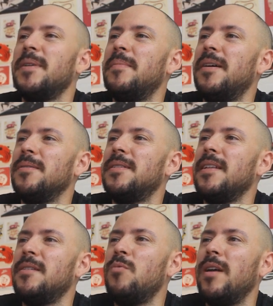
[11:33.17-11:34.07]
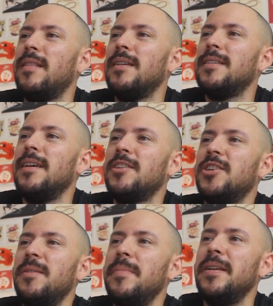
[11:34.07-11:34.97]
me about like what does I
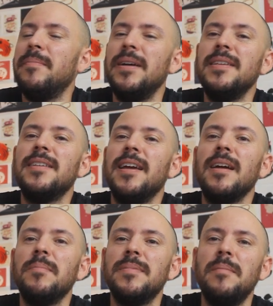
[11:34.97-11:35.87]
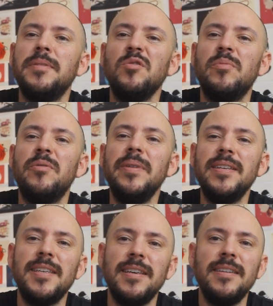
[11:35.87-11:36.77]
actually mean by saying I'm, I'm super
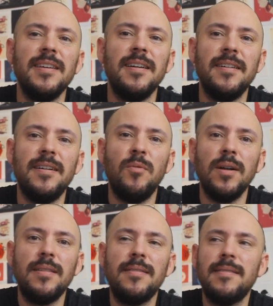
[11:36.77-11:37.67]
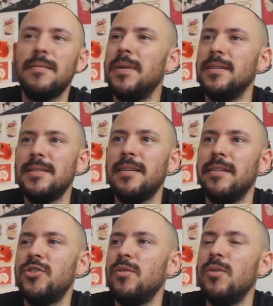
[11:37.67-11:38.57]
busy. Uh, what's my
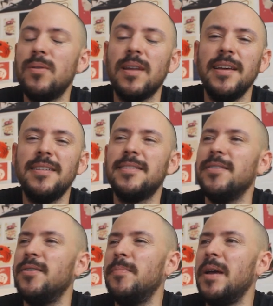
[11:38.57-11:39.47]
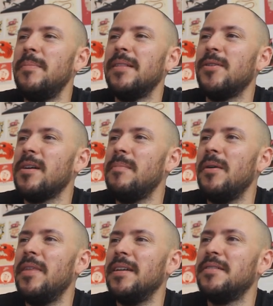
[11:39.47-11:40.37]
schedule look like? So maybe I'll talk
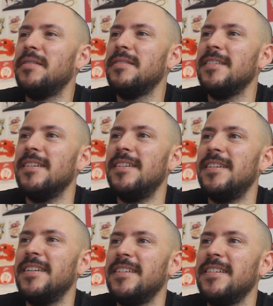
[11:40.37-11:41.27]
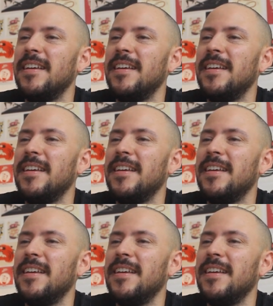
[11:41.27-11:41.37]
about that uh, and,